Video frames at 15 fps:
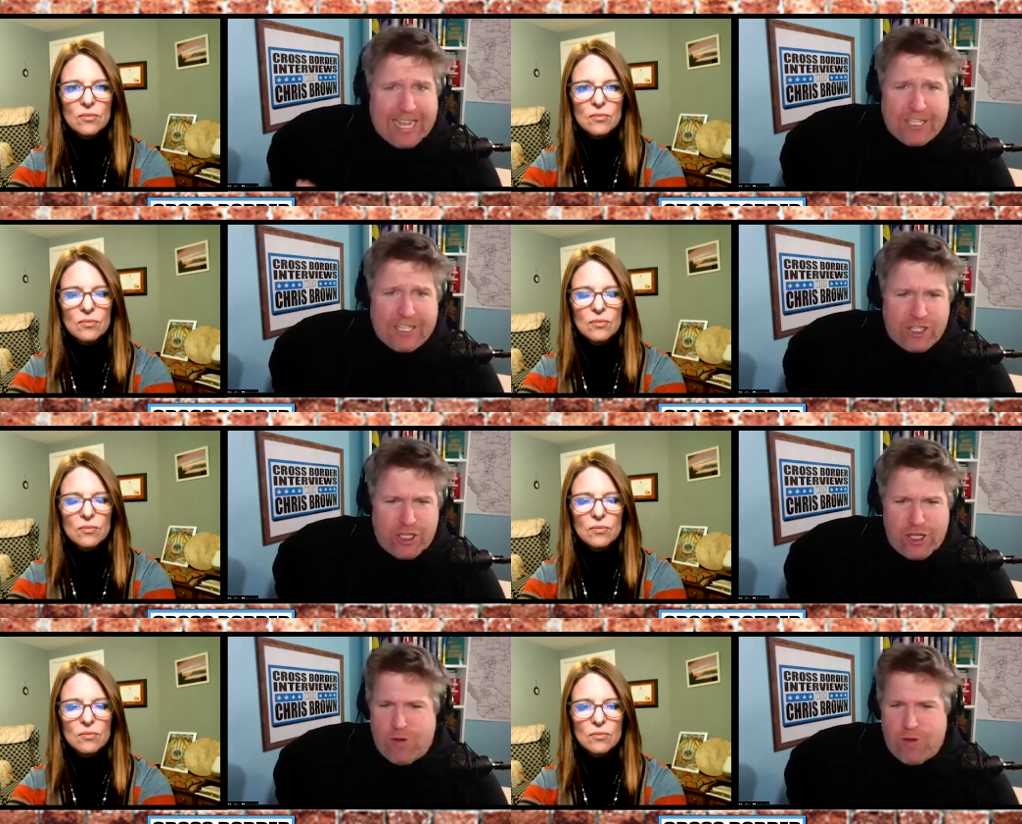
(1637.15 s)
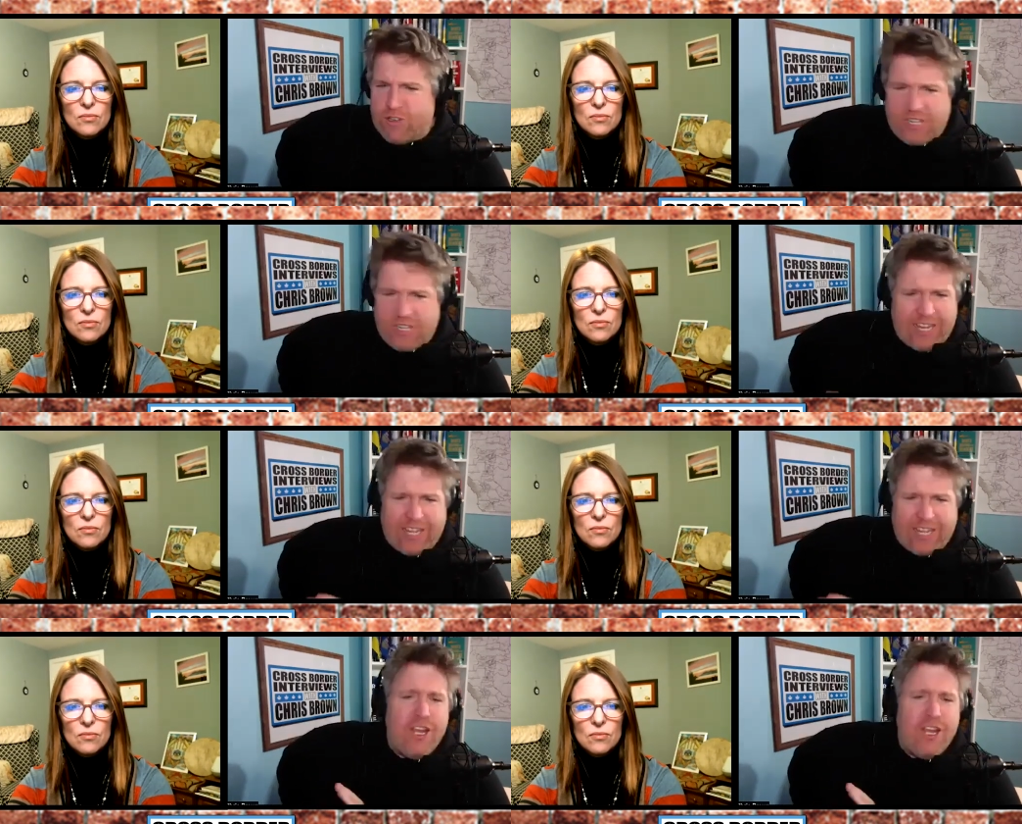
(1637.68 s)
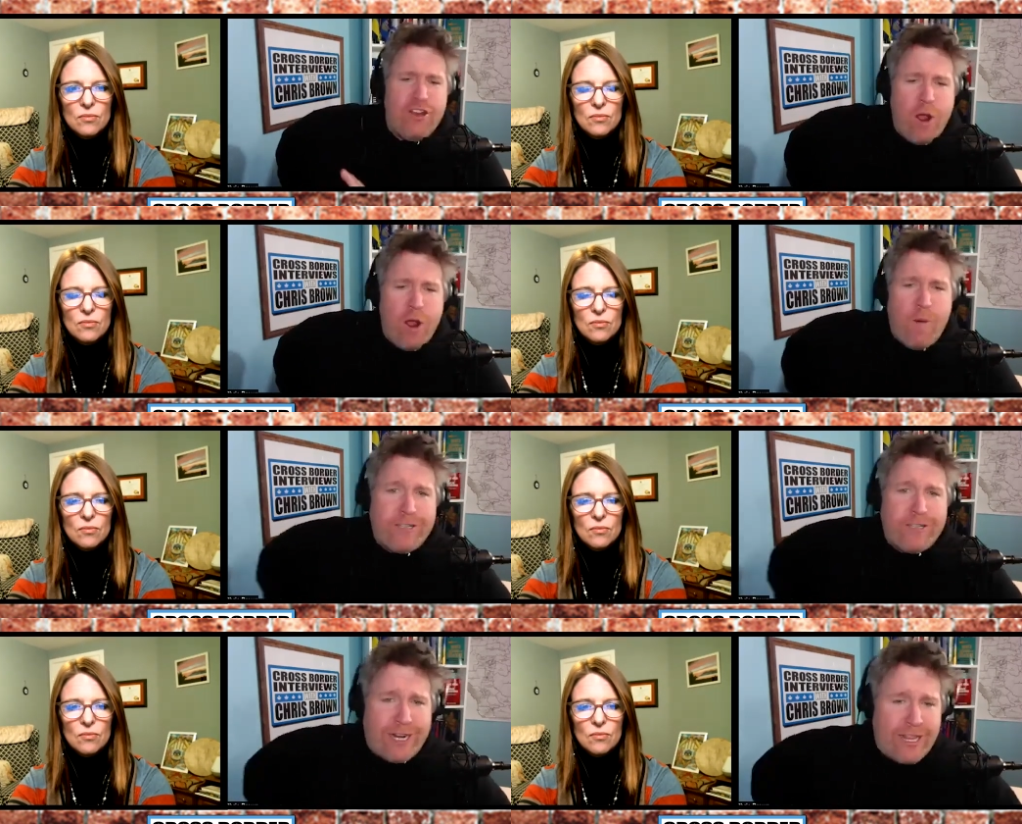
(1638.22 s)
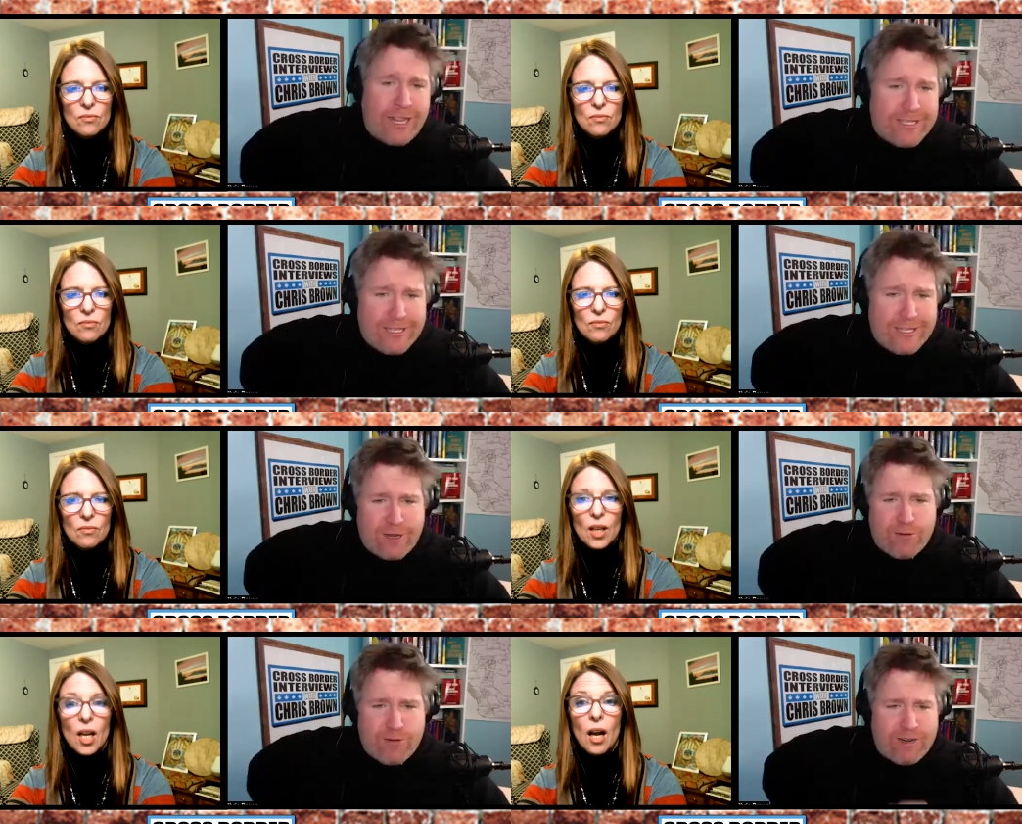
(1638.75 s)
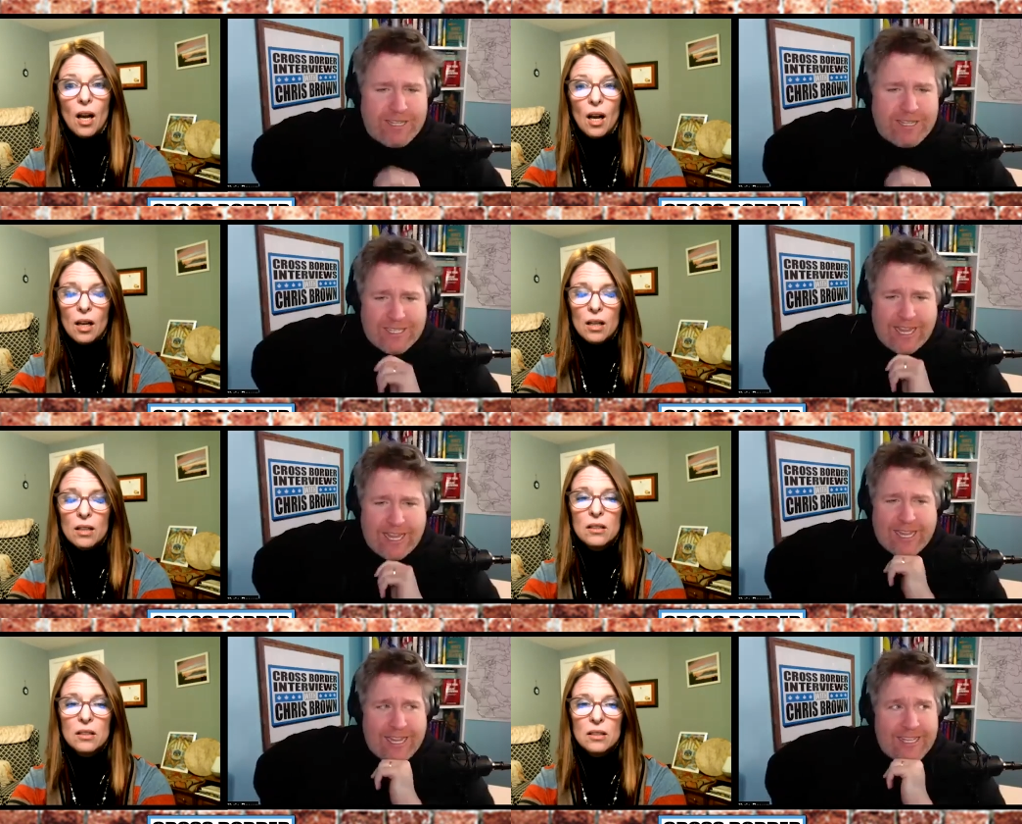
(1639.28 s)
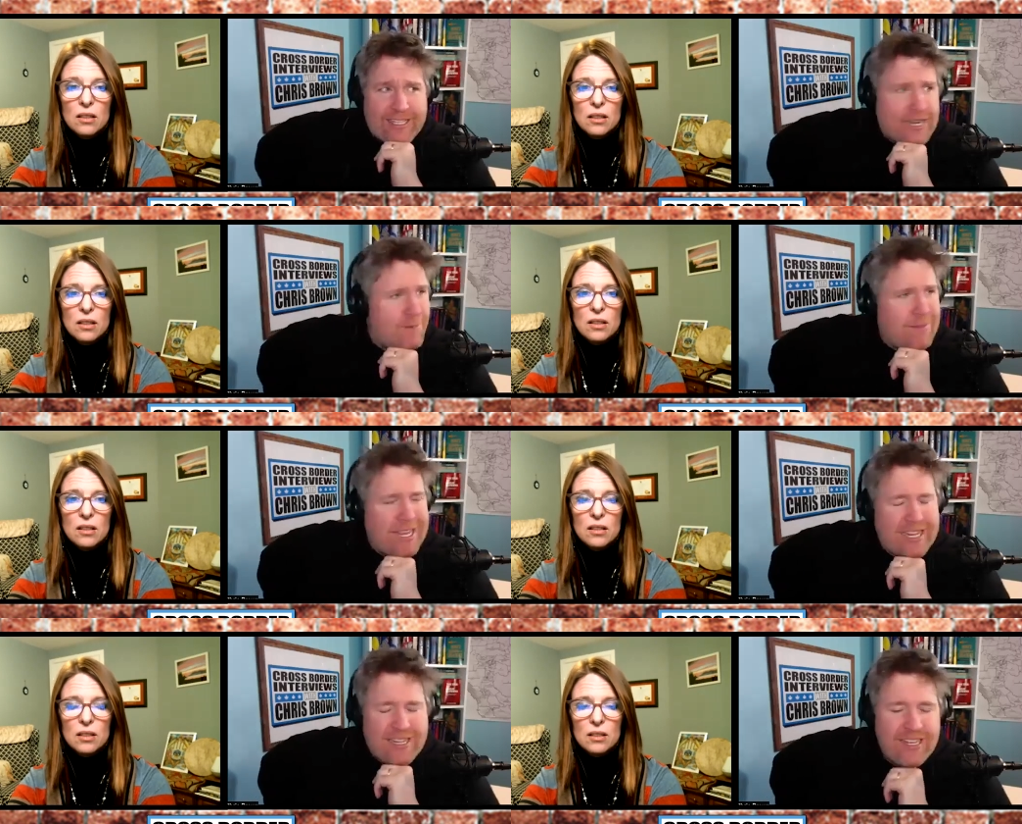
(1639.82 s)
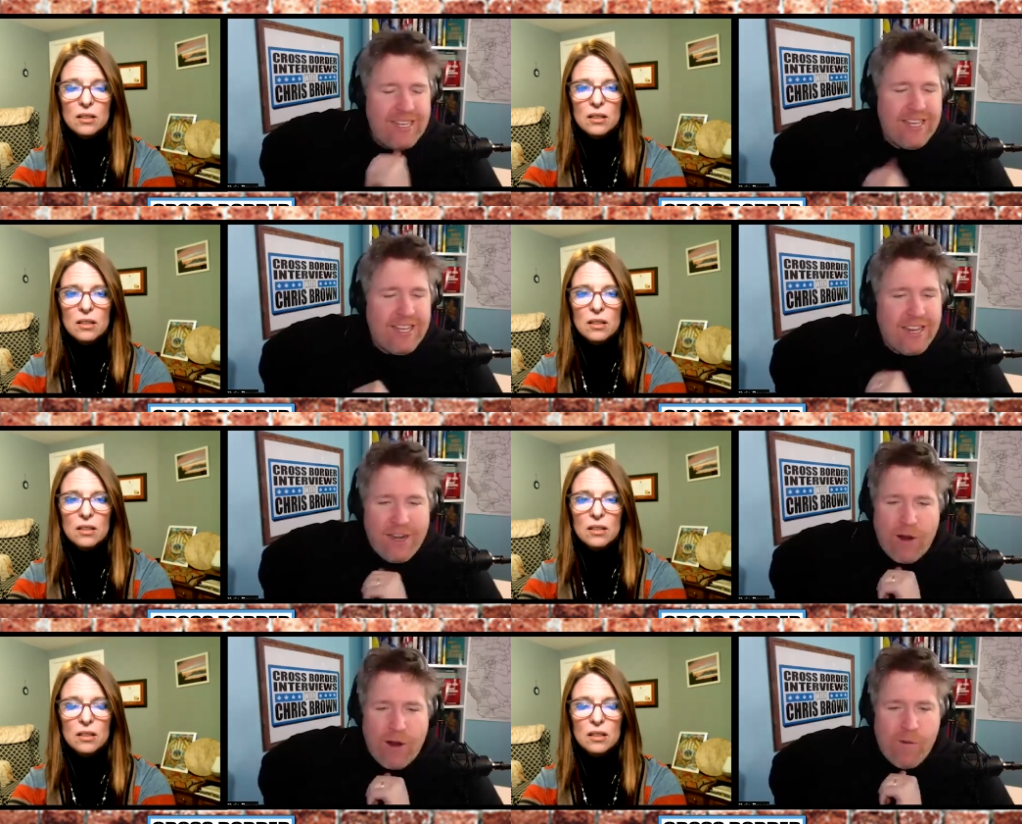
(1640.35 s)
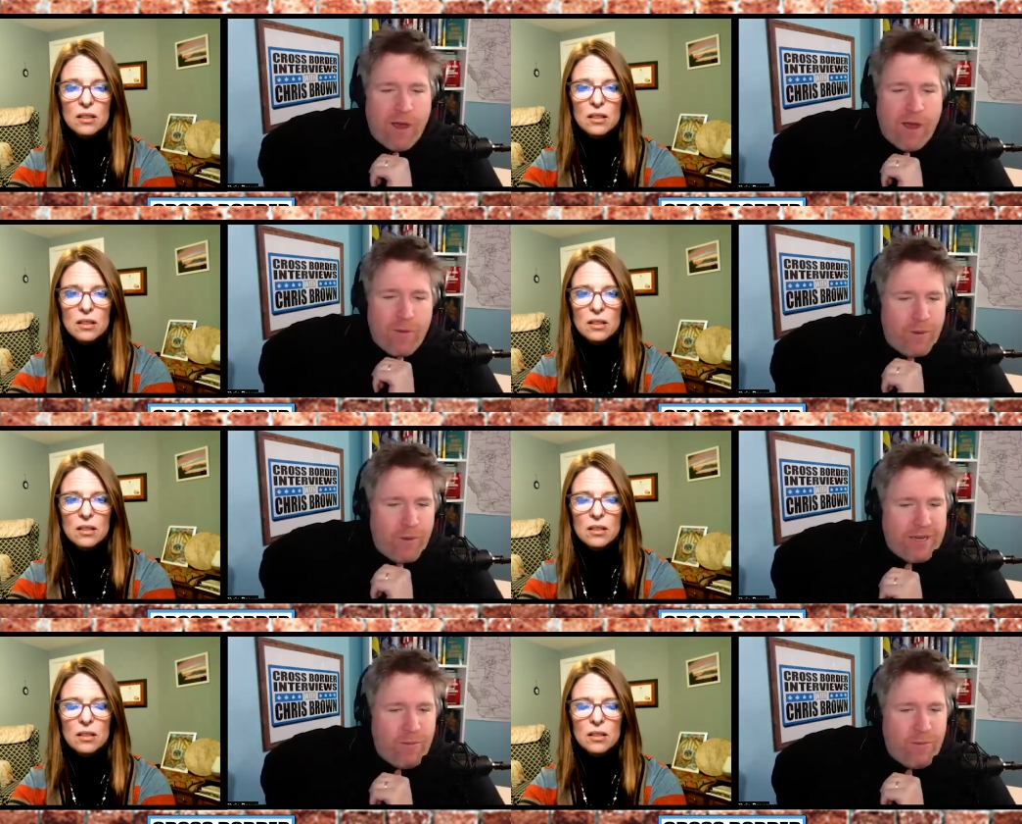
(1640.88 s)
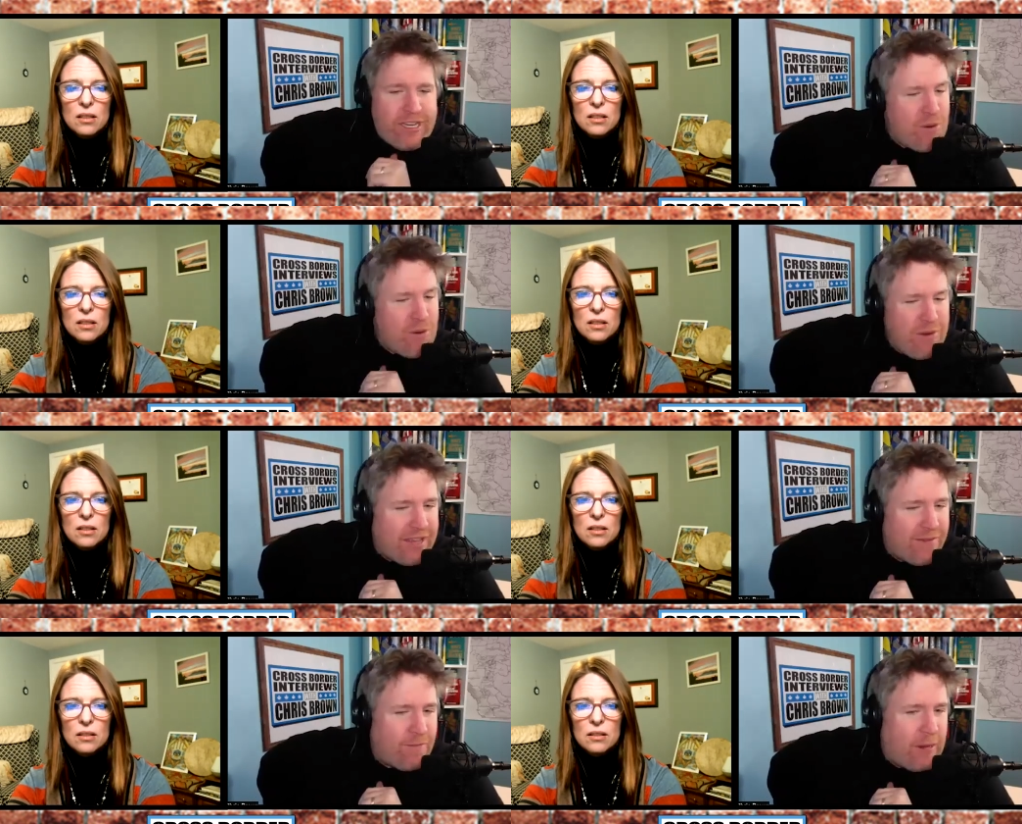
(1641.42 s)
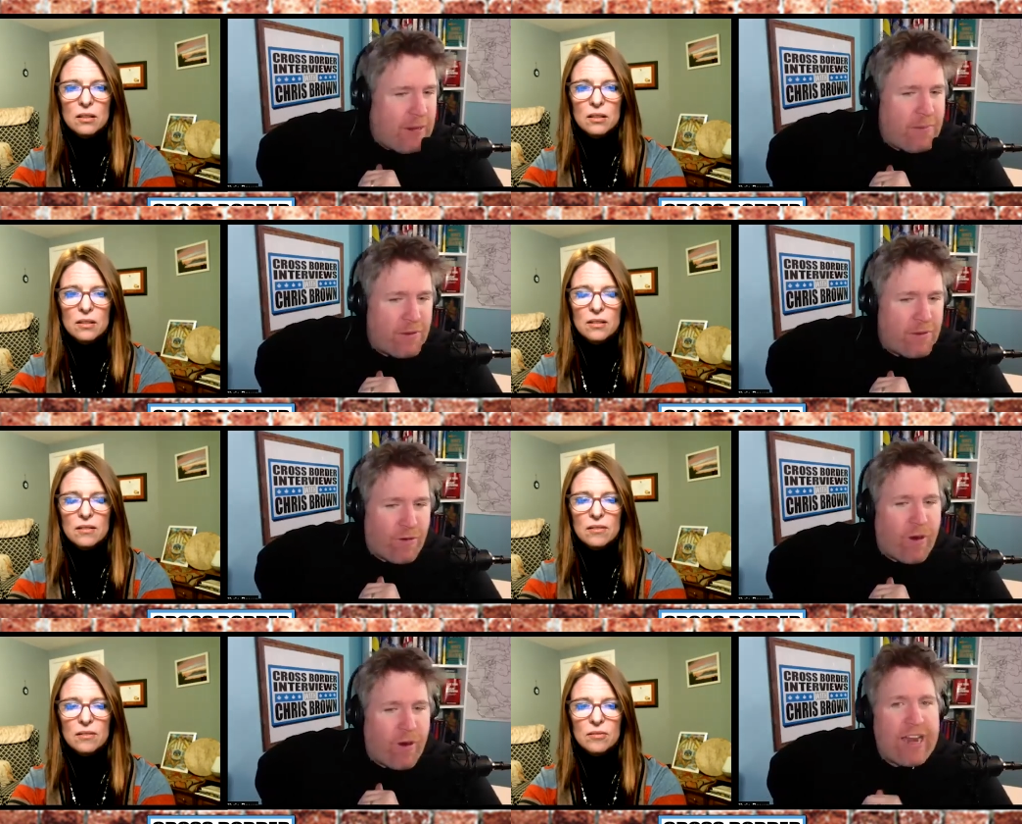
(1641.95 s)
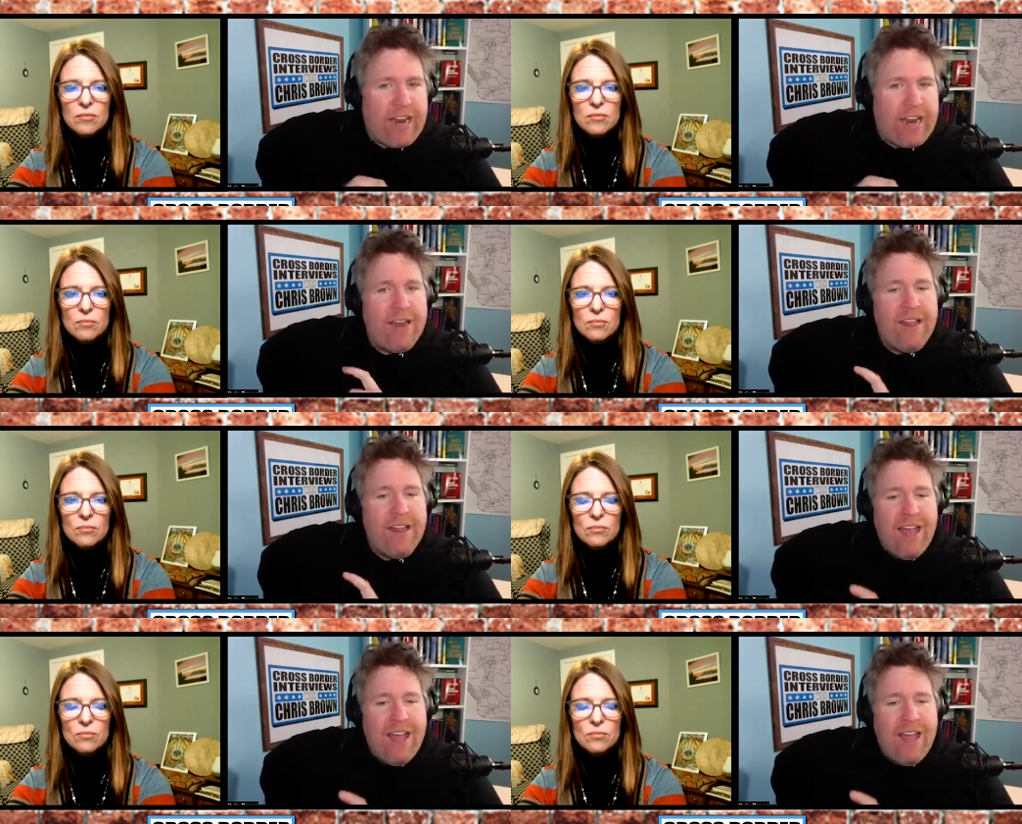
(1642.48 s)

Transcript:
Speaker 1: That's huge. Like no one's gonna listen to 20 yeah. seconds. And I'm like, you know what? We we don't give people credit